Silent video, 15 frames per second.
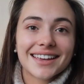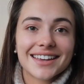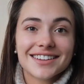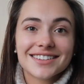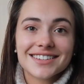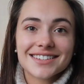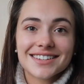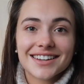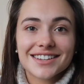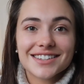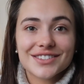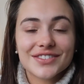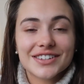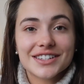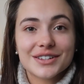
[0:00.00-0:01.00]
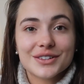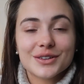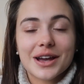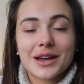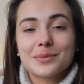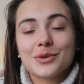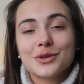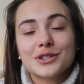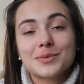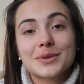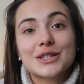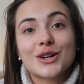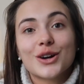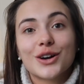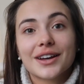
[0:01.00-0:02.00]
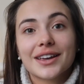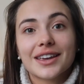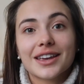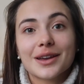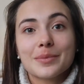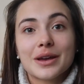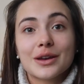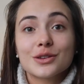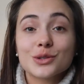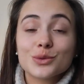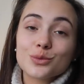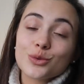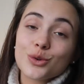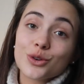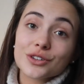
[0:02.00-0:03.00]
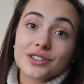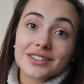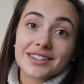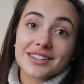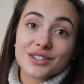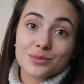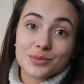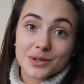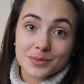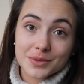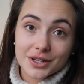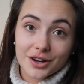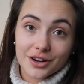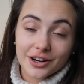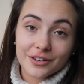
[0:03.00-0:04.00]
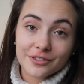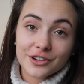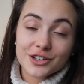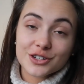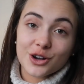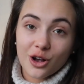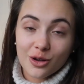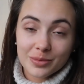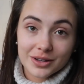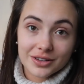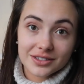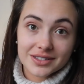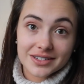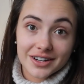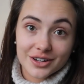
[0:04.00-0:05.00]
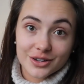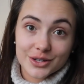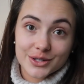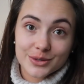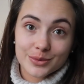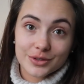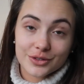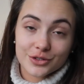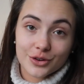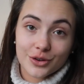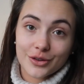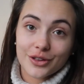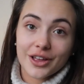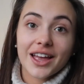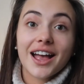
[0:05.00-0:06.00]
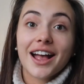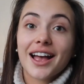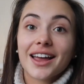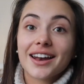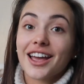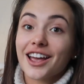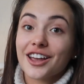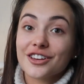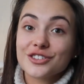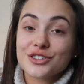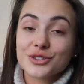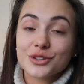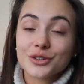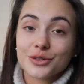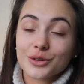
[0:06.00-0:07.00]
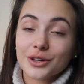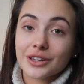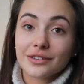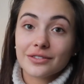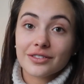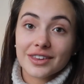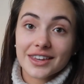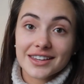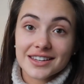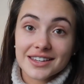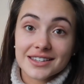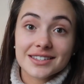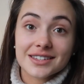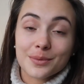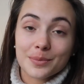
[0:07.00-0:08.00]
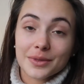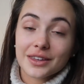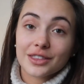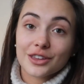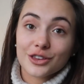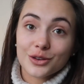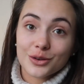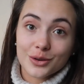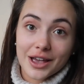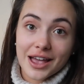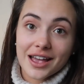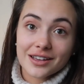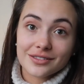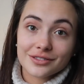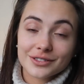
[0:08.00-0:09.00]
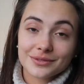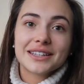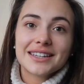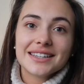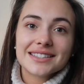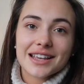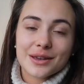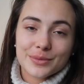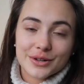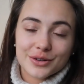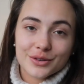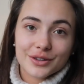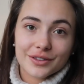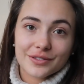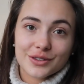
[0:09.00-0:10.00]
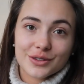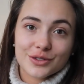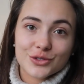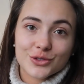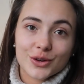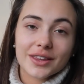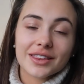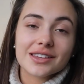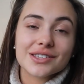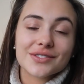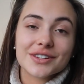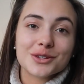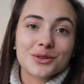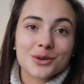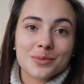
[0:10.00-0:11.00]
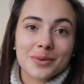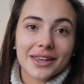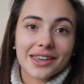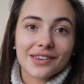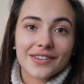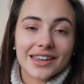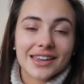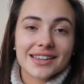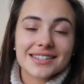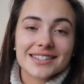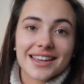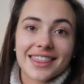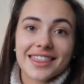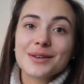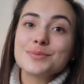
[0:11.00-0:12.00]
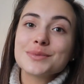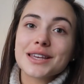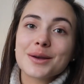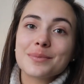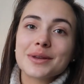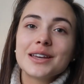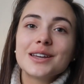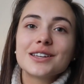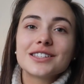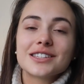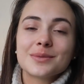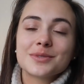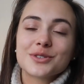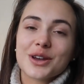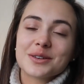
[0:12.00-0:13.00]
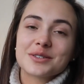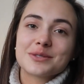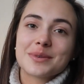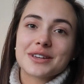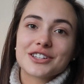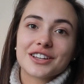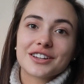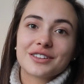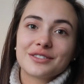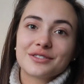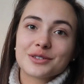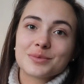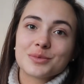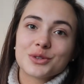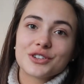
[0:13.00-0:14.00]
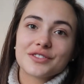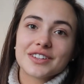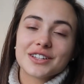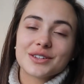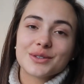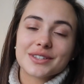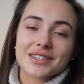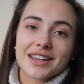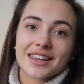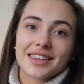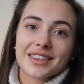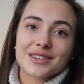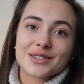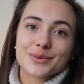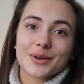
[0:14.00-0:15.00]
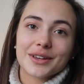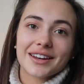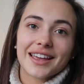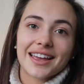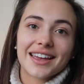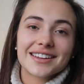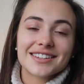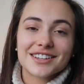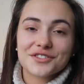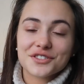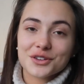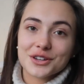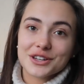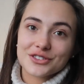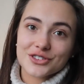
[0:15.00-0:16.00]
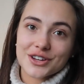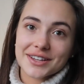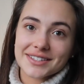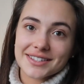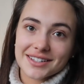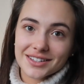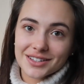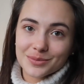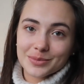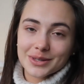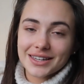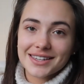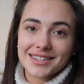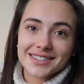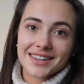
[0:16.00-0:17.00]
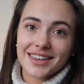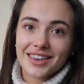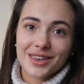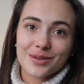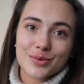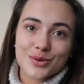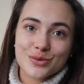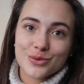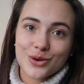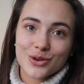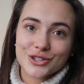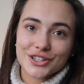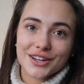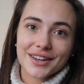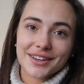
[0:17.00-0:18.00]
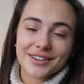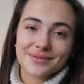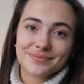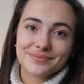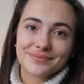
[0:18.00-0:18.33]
In today's video I'm going to be talking about what the symptoms are for topical steroid withdrawal and how to know if it is something that you have. Please let me know if you enjoy this video by giving it a thumbs up, subscribe to my channel for more videos like this one, and if you're interested please keep watching.